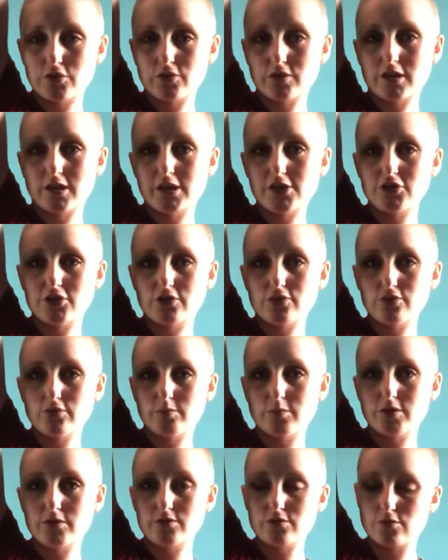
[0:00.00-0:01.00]
engaging all the
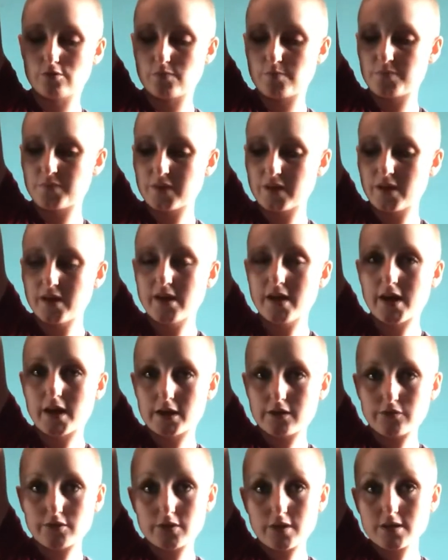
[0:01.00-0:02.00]
muscle. And
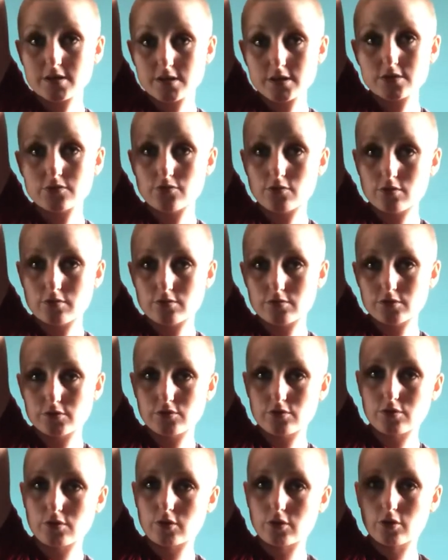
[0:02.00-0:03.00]
if that's as far as you
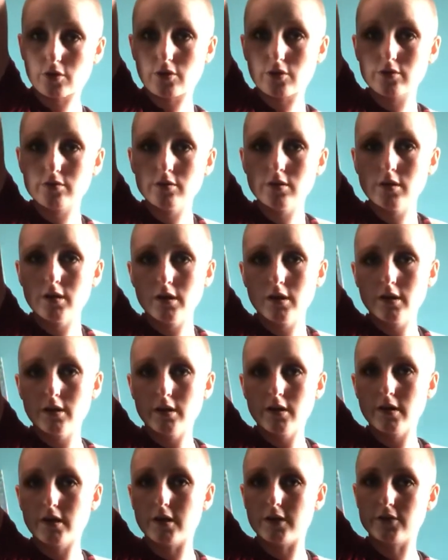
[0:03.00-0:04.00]
can go,
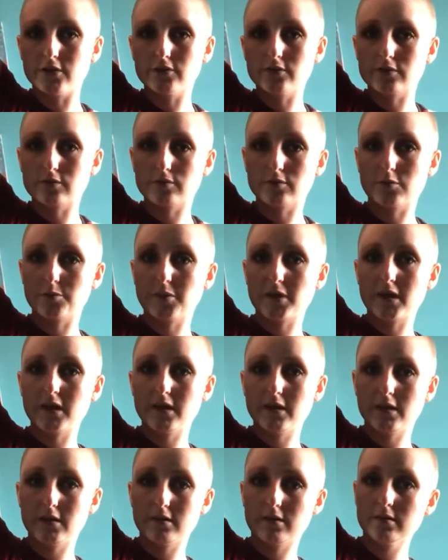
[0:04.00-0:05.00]
and you just want to be
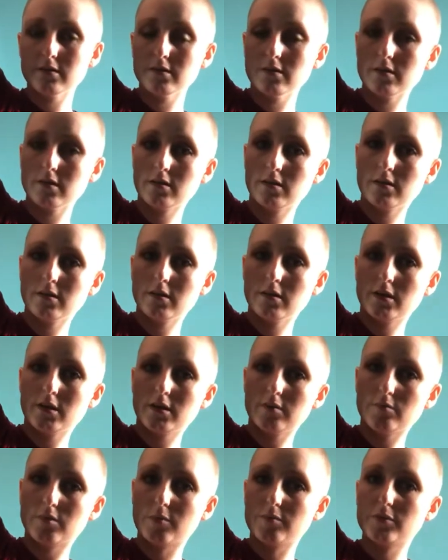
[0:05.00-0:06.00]
here,
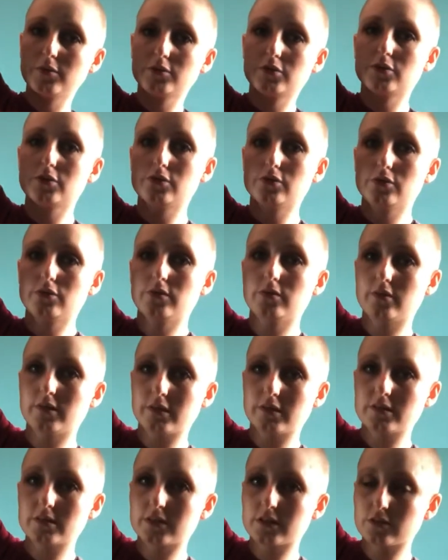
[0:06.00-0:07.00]
remember to,
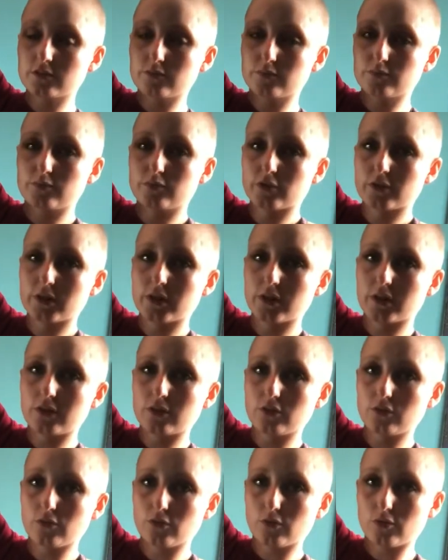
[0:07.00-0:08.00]
instead of
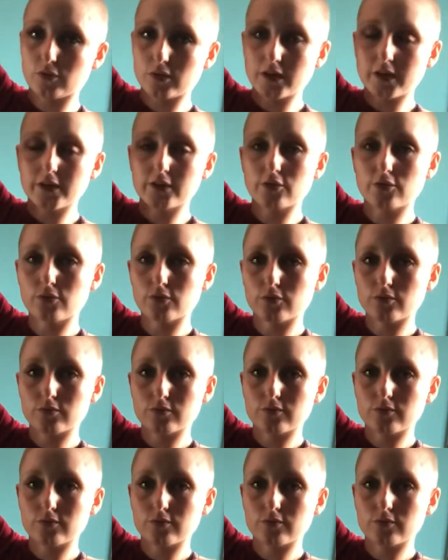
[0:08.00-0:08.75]
letting your